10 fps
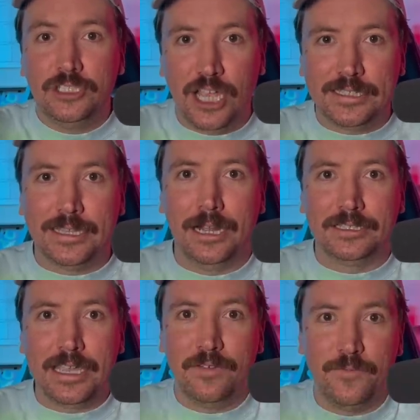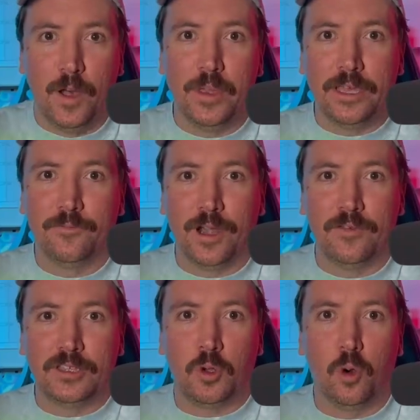Jason Aldean filming in front
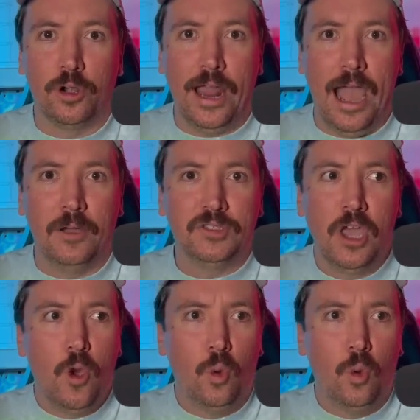of this courthouse